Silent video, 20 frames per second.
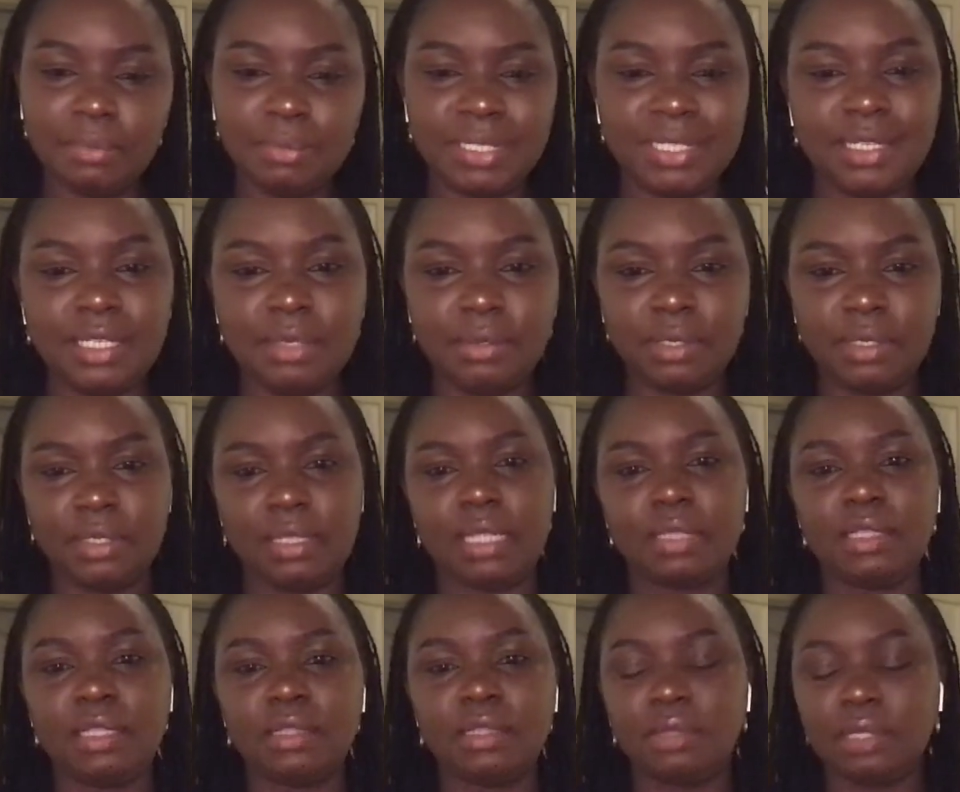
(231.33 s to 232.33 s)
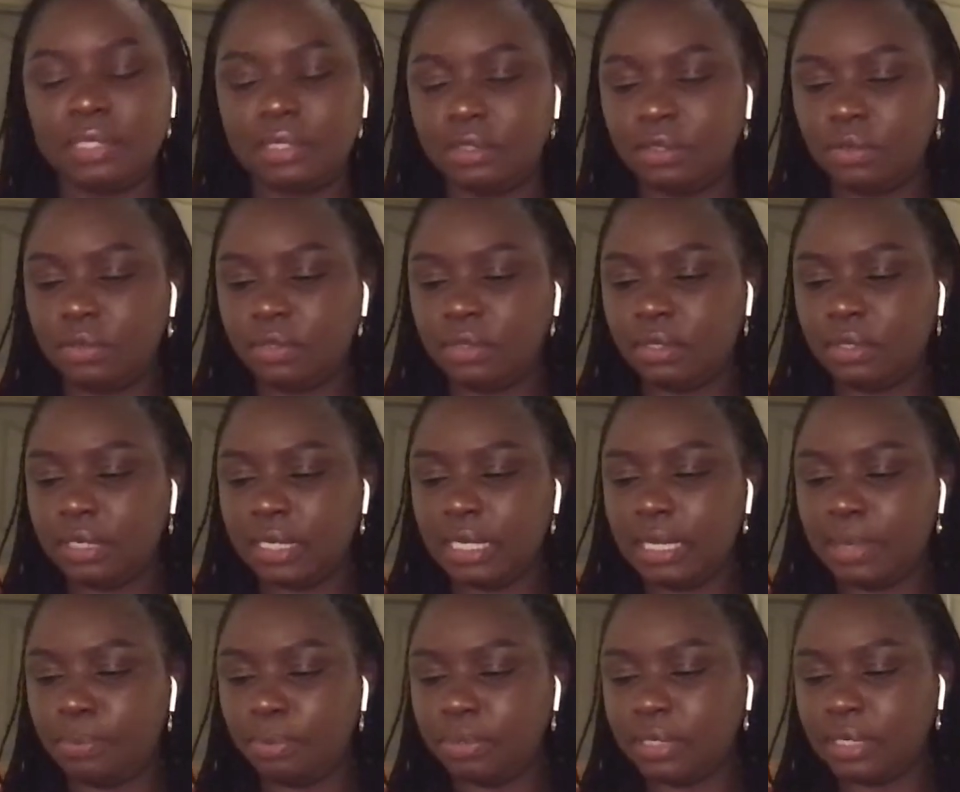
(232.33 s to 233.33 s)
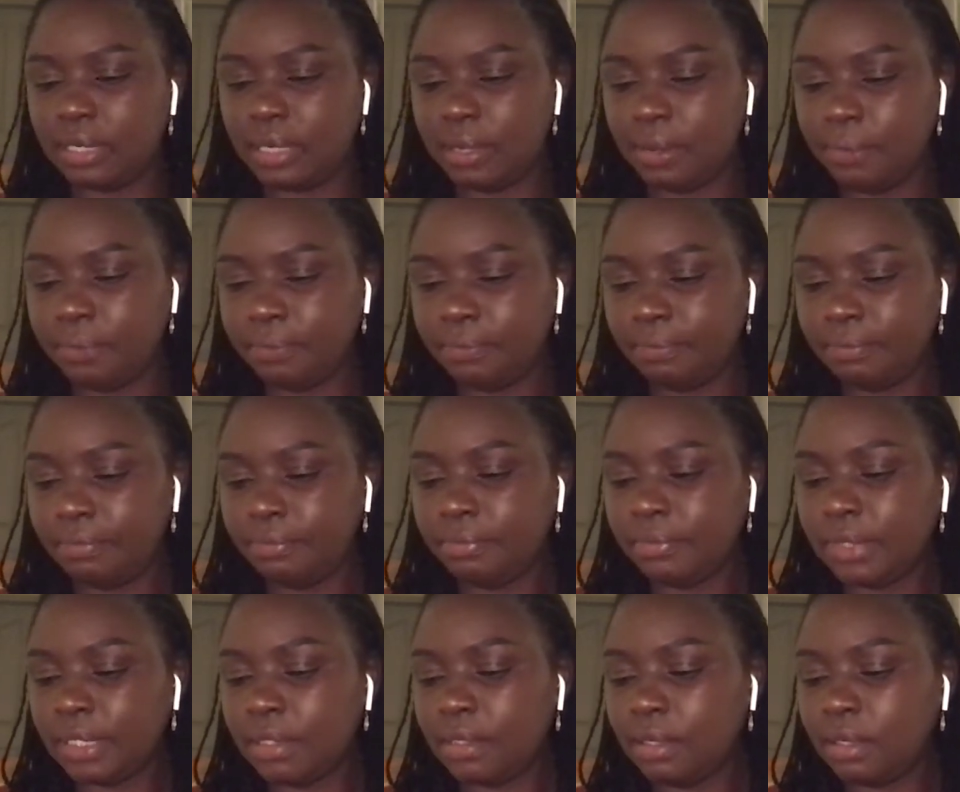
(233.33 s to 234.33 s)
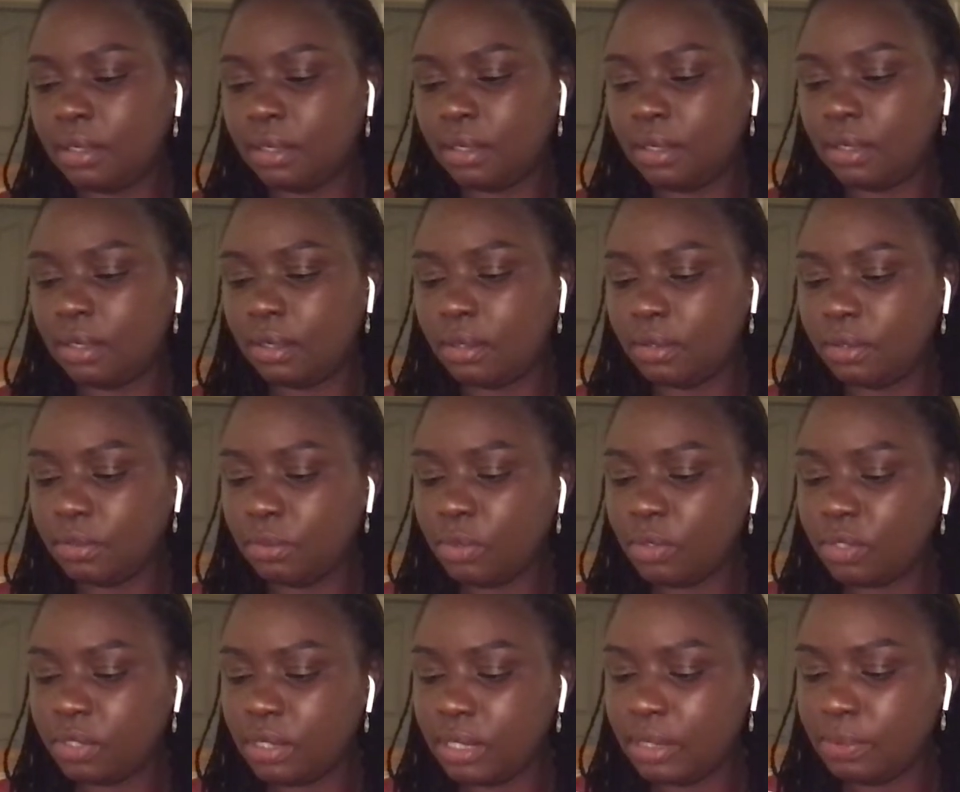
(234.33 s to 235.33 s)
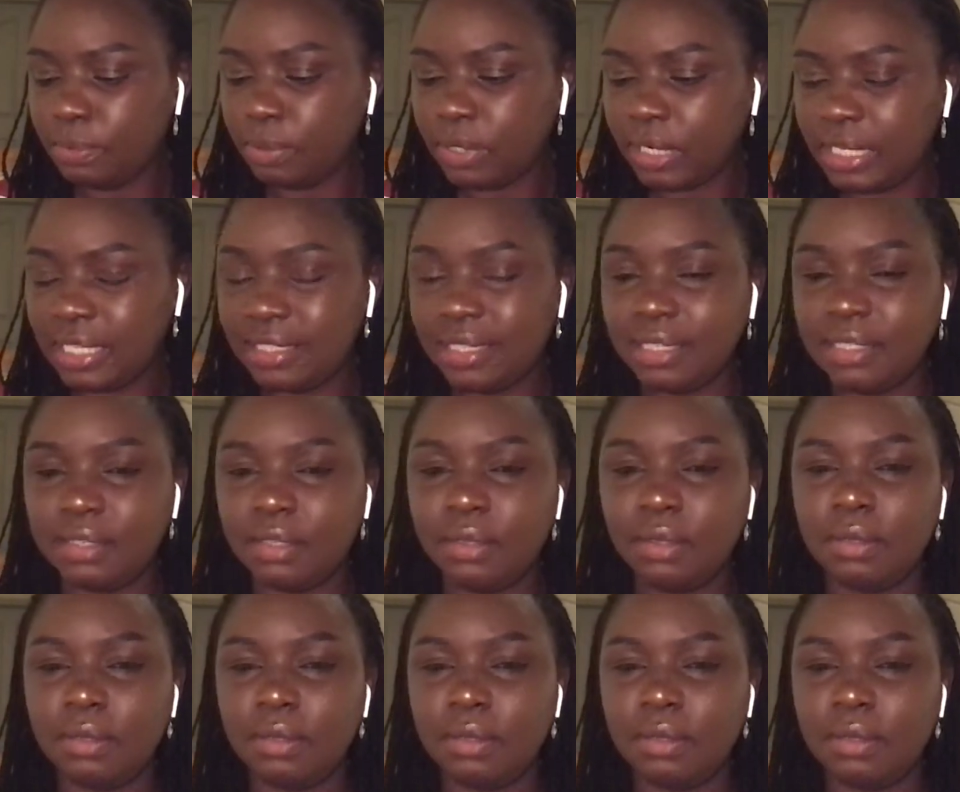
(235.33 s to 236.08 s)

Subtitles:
But anyway, I think that's not really important now. What's important is that